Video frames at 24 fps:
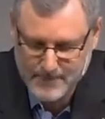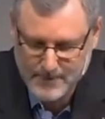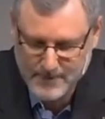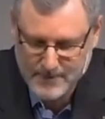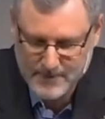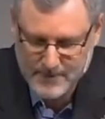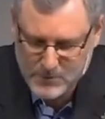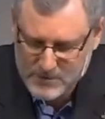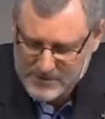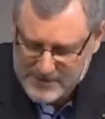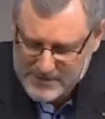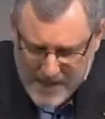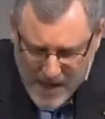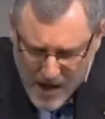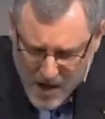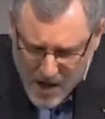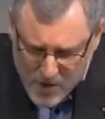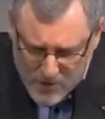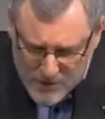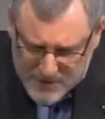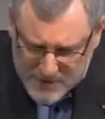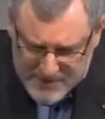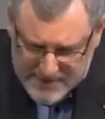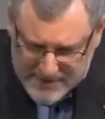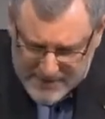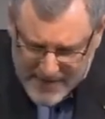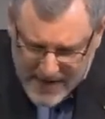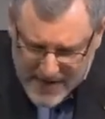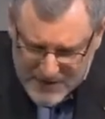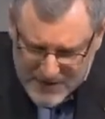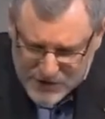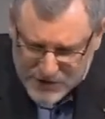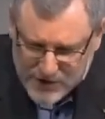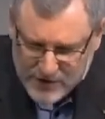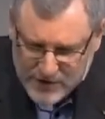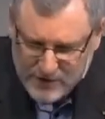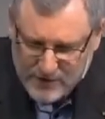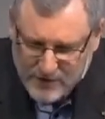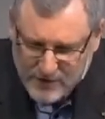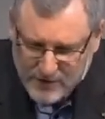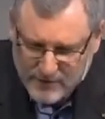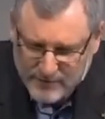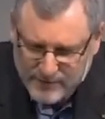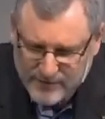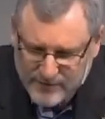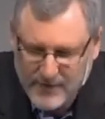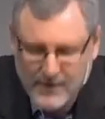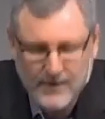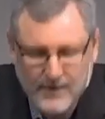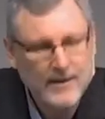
There was no discussion of